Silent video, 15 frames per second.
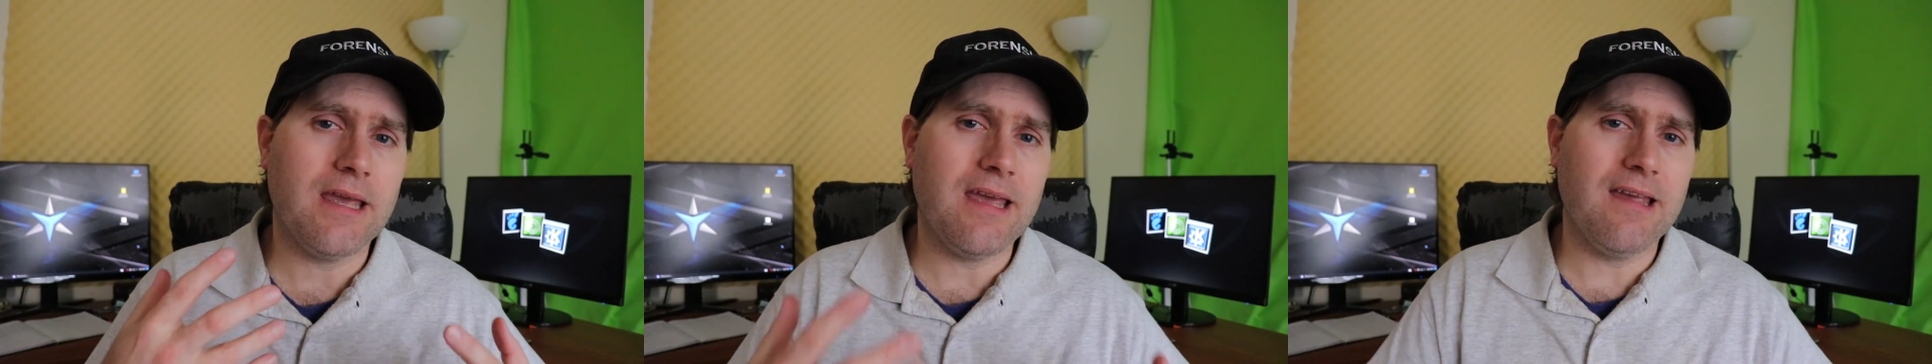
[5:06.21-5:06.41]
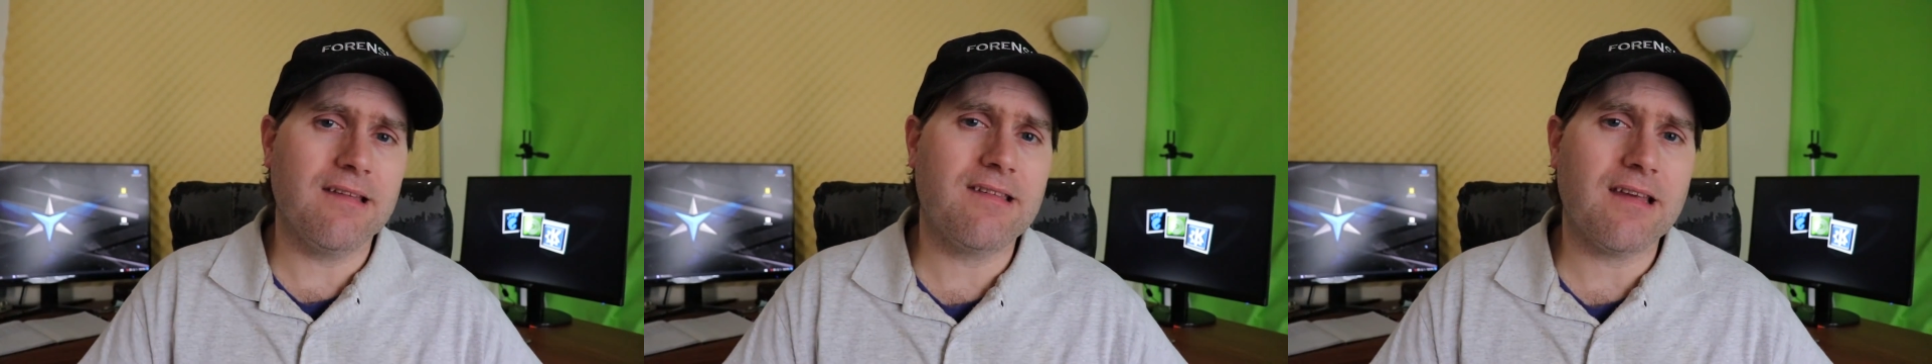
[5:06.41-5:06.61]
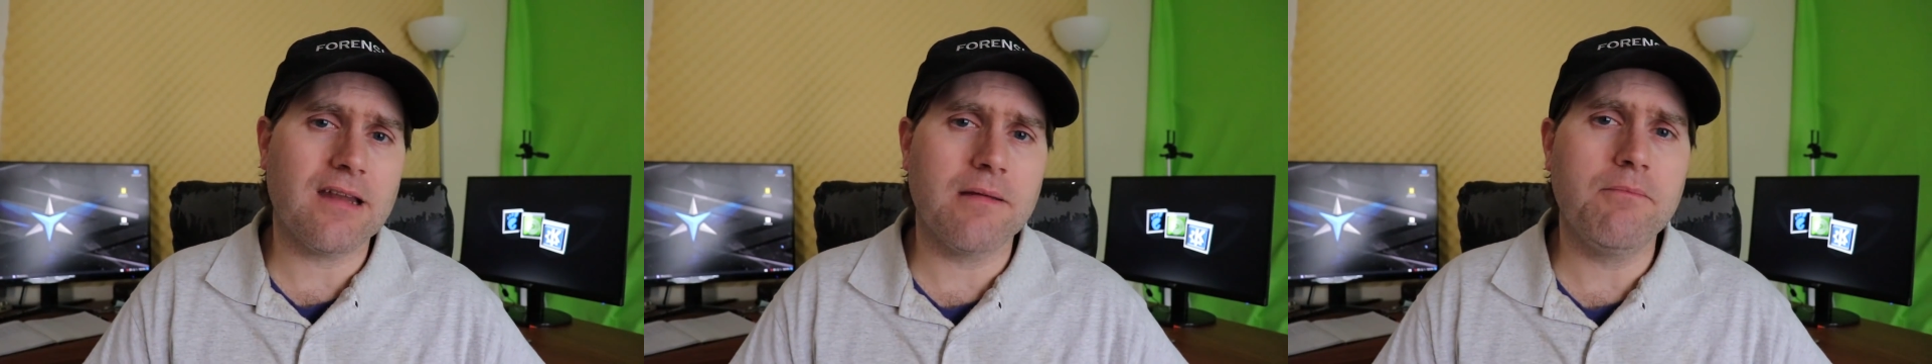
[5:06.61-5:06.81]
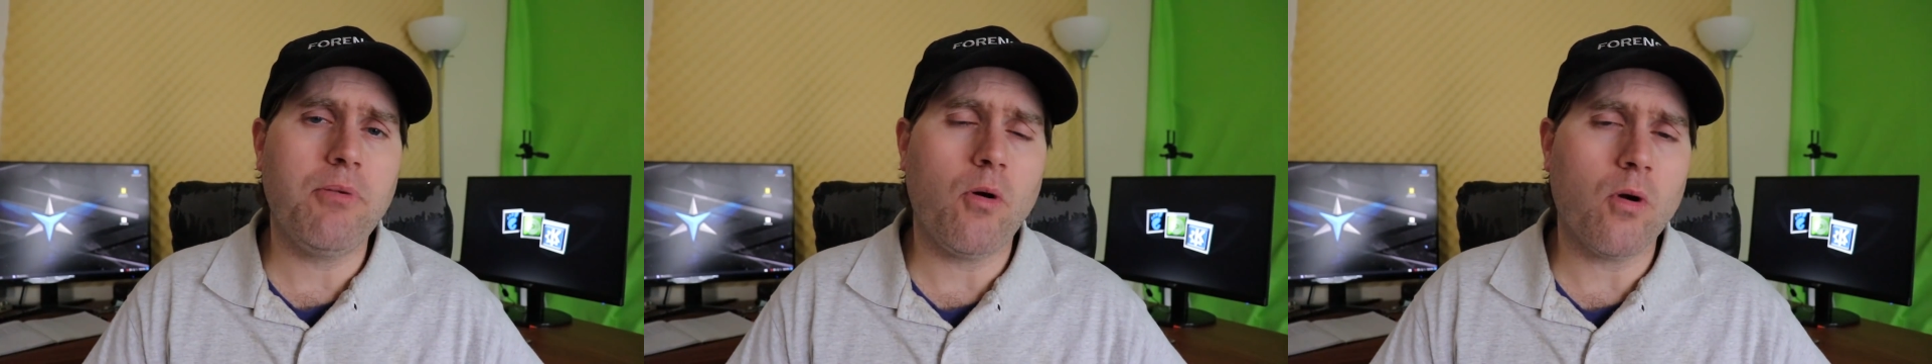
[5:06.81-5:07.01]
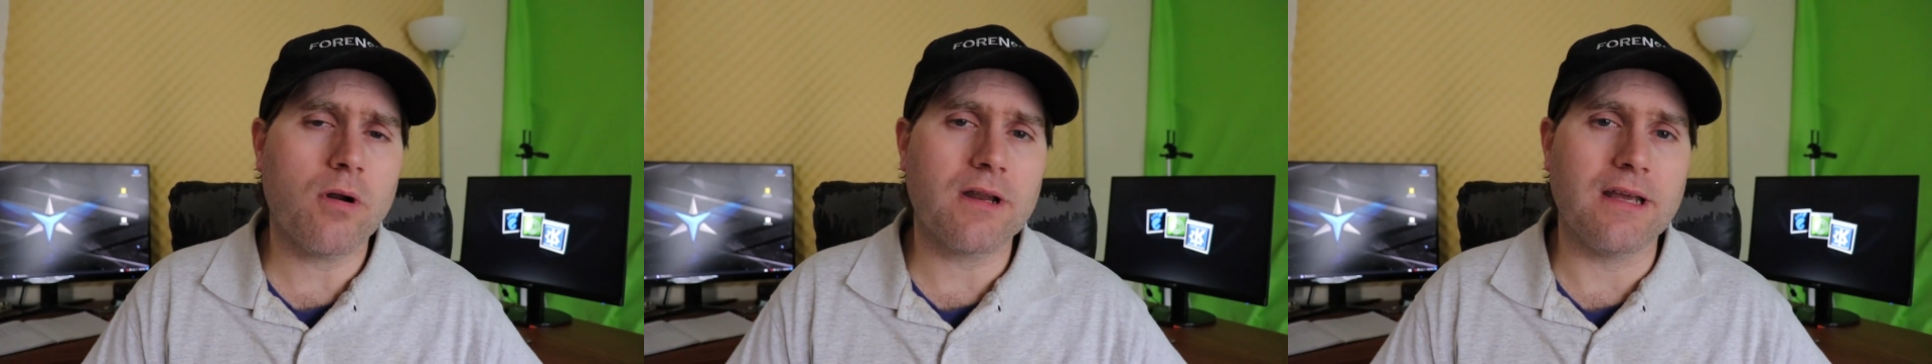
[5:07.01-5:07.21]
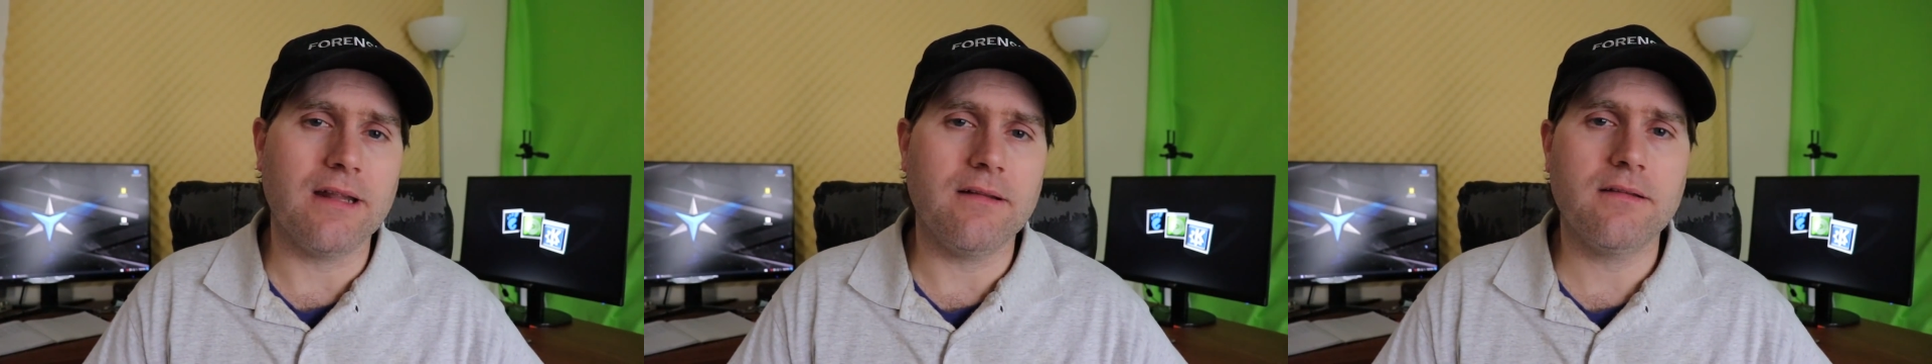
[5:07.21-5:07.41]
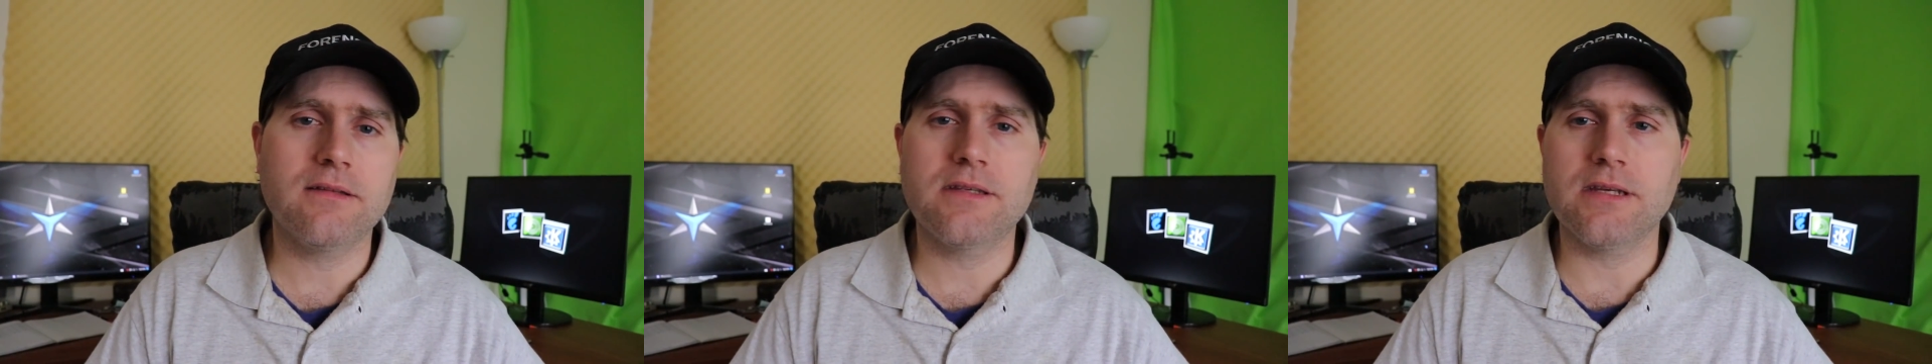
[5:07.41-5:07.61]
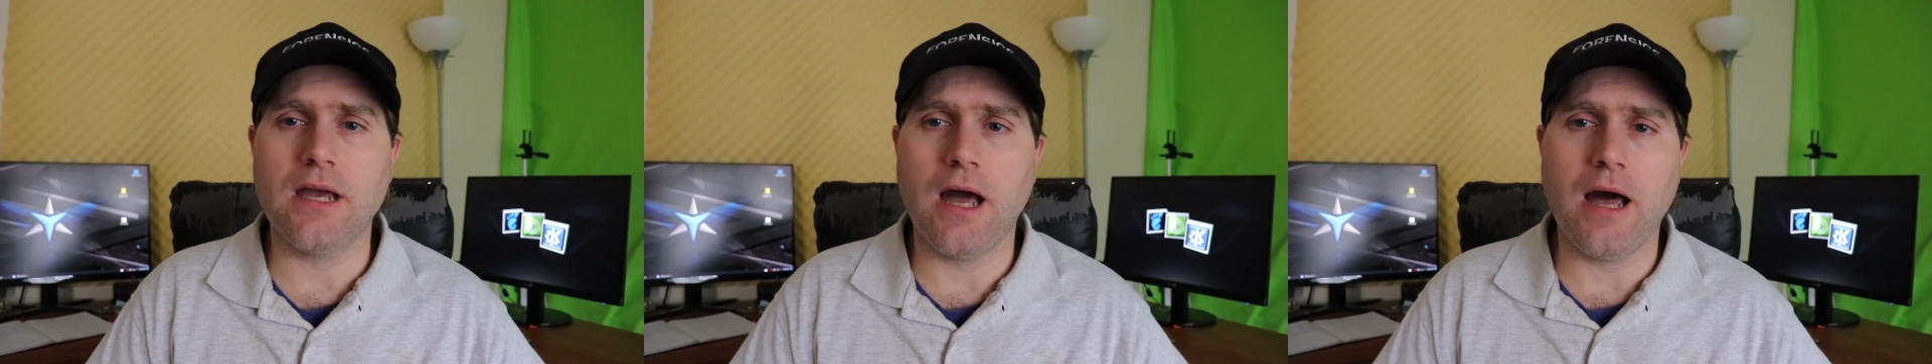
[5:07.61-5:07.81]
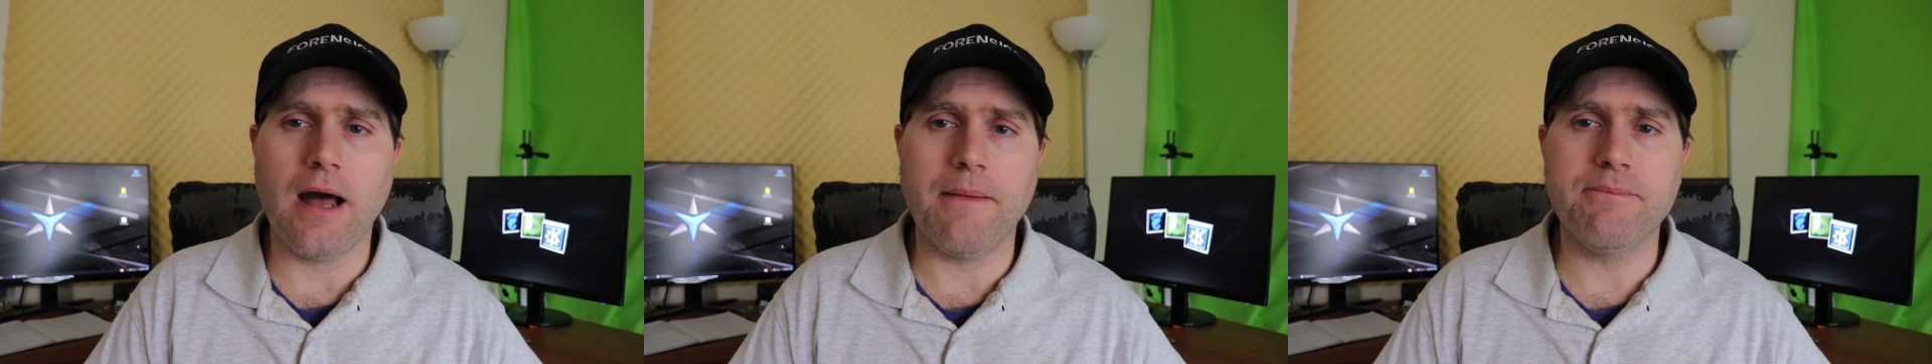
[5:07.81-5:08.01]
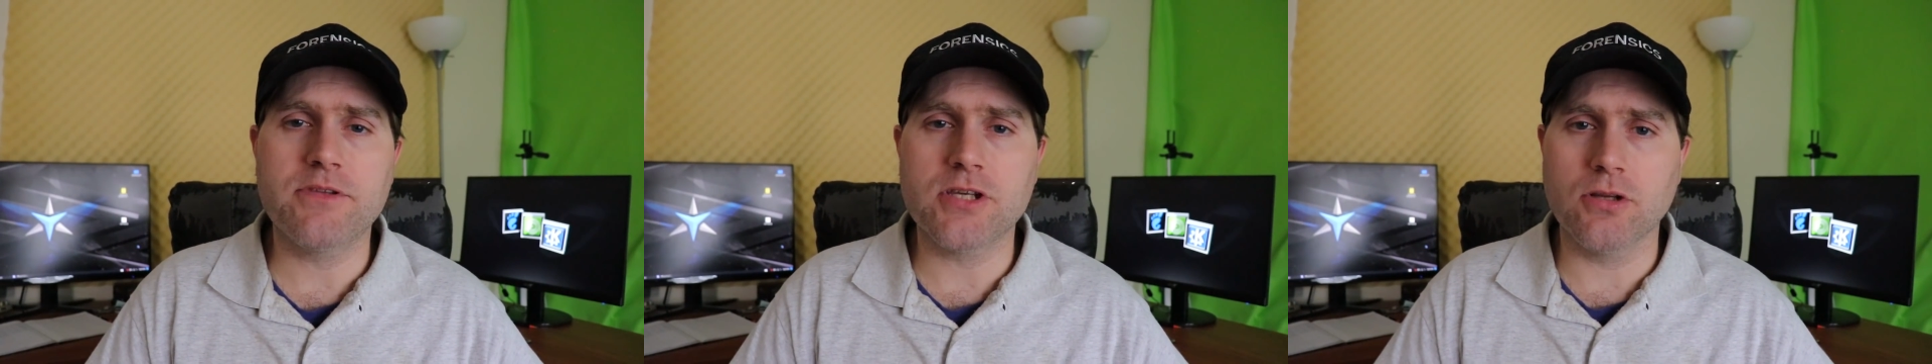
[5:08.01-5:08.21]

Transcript: Is it important to, uh,